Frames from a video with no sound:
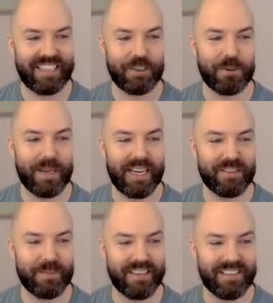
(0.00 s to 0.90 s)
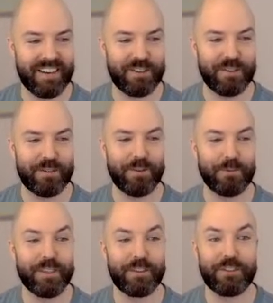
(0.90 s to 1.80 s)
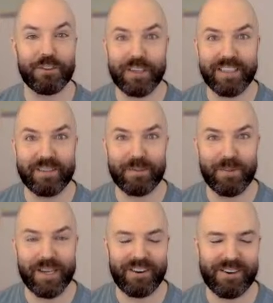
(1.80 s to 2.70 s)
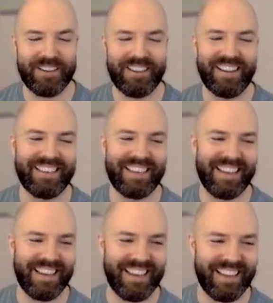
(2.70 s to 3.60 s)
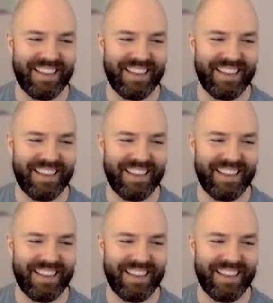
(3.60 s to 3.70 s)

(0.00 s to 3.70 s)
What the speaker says: I go back to my doctor for reassurance about my heart a lot. Yeah.